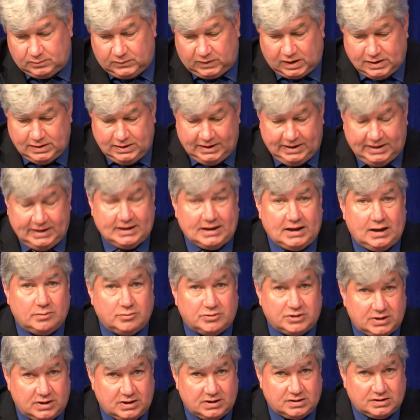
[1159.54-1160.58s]
Then it
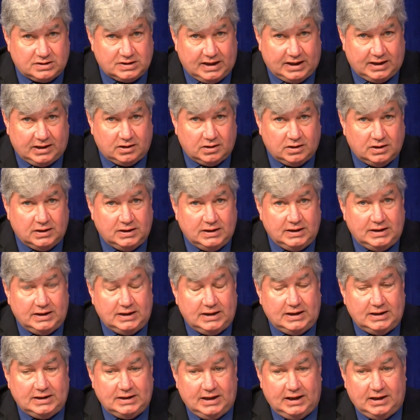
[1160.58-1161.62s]
comes to the Senate.
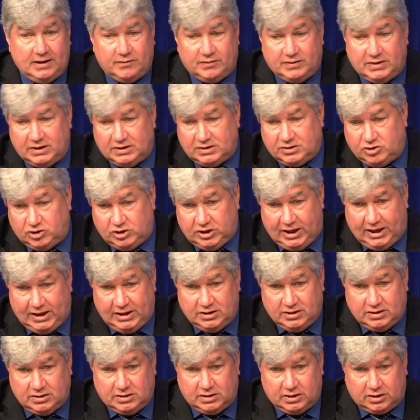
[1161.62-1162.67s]
And then if there's
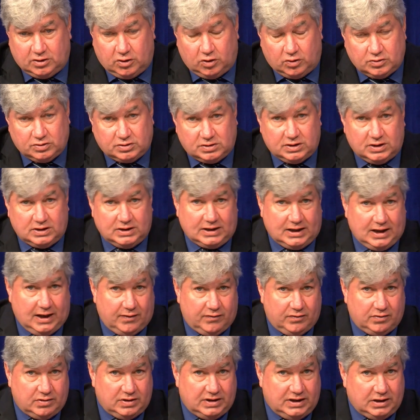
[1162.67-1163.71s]
changes, it goes to the
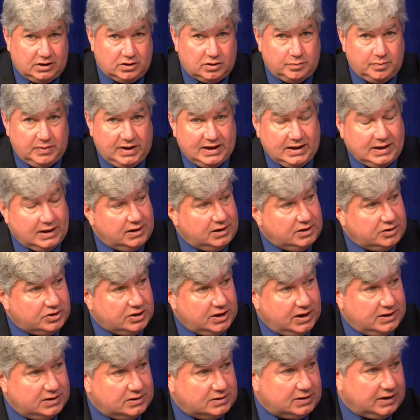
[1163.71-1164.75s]
governor, and he could make any
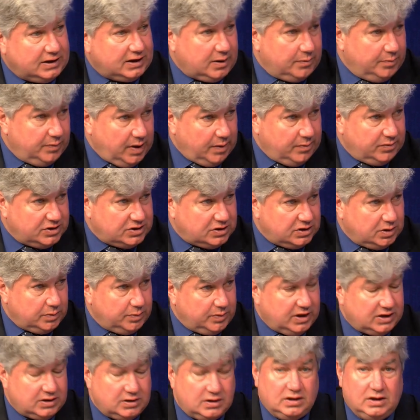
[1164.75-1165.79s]
changes like amendments to the
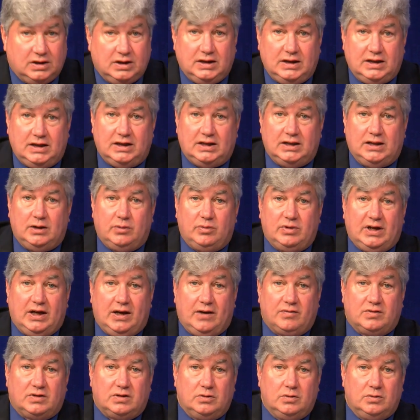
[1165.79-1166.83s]
budget. And then we
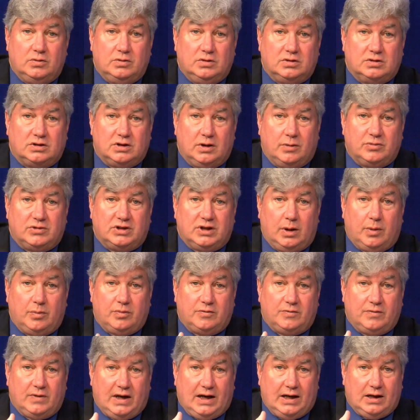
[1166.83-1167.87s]
have to sometimes
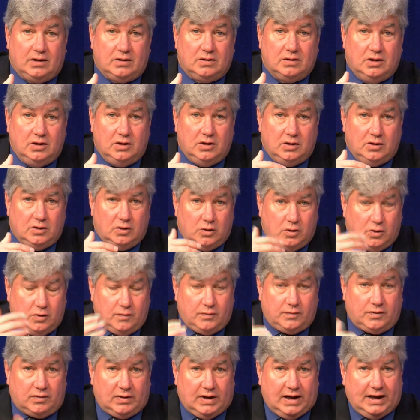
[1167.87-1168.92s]
file
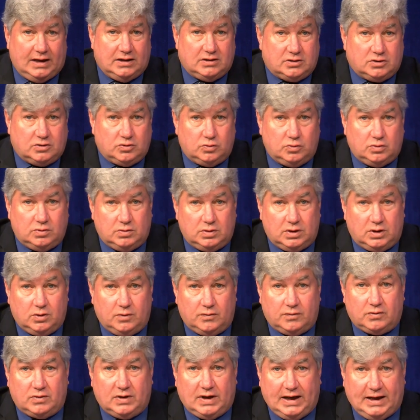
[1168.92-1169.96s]
overrides to
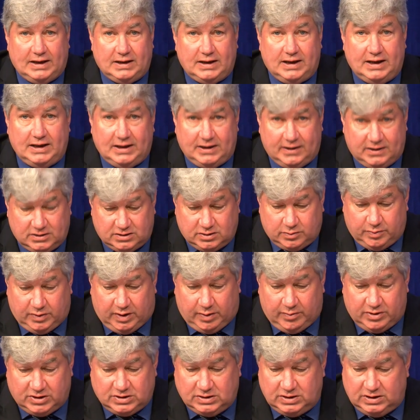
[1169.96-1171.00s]
override any of his
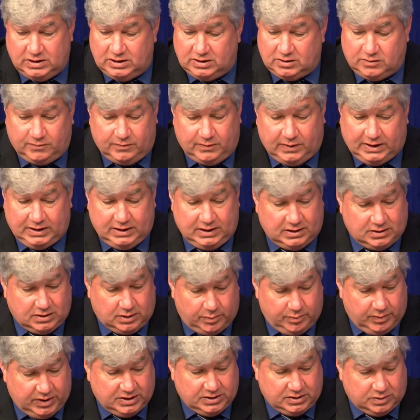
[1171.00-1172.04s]
amendments. And this funding, as I
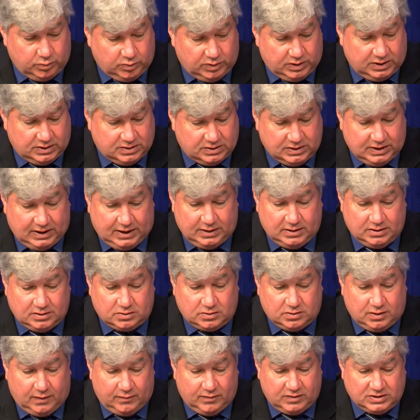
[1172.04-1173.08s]
mentioned when I started this
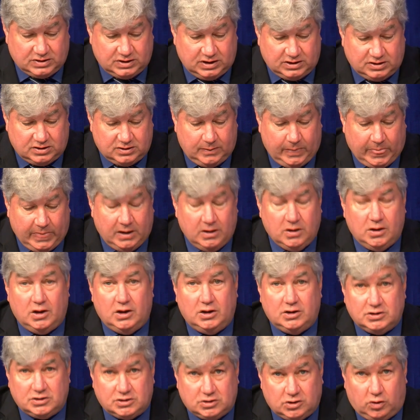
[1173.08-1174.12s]
conversation,
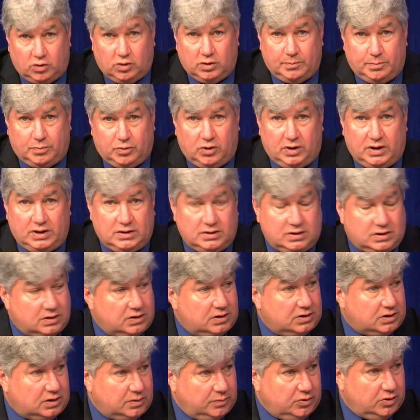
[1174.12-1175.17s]
so important to
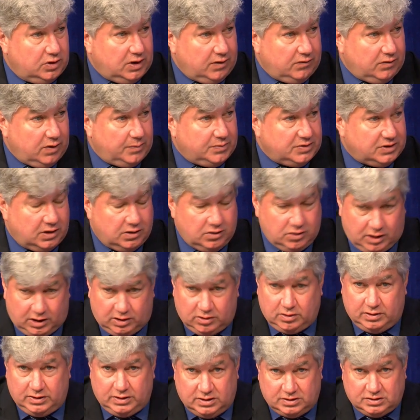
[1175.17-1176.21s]
the community I represent, not
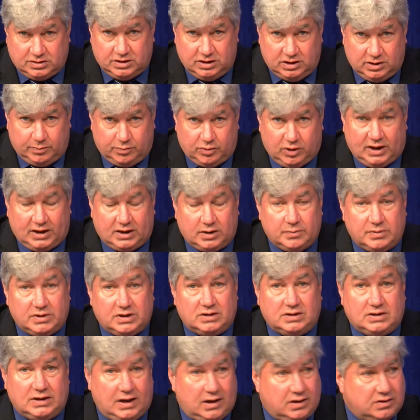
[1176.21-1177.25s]
only the city of Brockton, but the
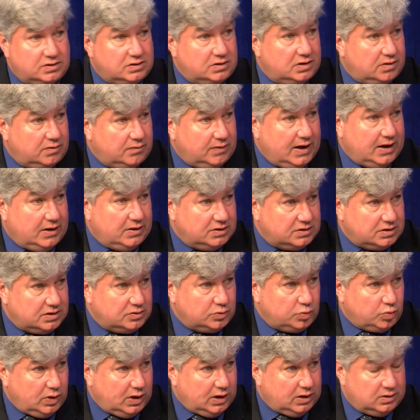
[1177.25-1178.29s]
towns around us as
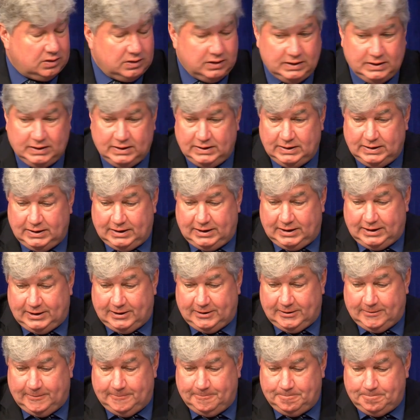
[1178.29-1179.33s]
well.
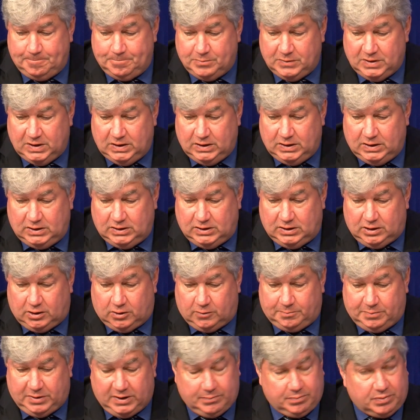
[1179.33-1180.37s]
Um, you know,
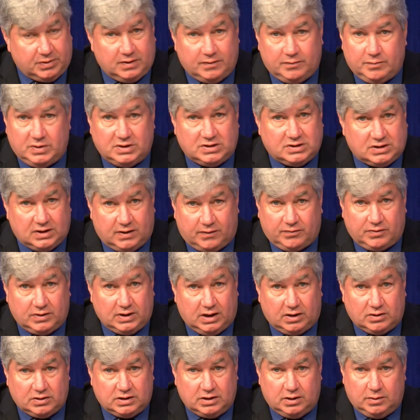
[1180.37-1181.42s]
people have been suffering
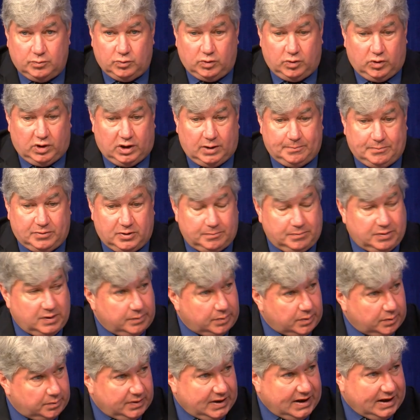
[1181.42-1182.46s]
out there, and we want to put
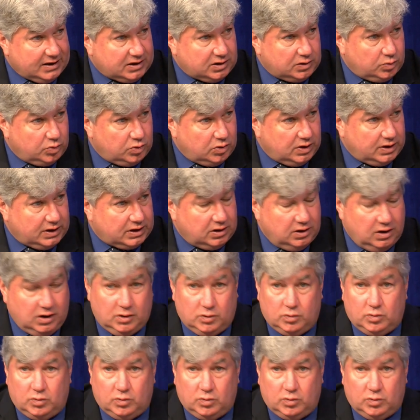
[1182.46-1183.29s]
people back to work.